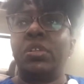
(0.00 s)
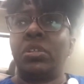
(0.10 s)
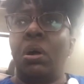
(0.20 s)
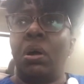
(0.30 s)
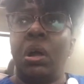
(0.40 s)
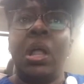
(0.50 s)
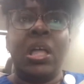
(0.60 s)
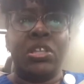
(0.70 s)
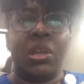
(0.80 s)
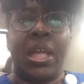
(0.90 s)
or
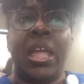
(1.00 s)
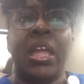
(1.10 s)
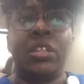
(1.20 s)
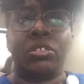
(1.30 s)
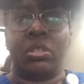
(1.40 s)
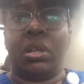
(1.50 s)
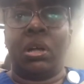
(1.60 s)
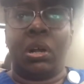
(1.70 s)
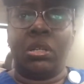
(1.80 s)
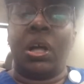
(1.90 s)
your aunts
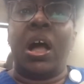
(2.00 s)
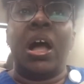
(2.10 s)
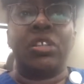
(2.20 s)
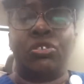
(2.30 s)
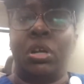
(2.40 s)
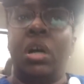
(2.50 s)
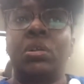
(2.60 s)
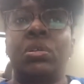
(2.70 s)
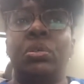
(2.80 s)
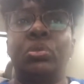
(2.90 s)
or your aunts, your
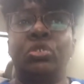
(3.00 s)
uncles,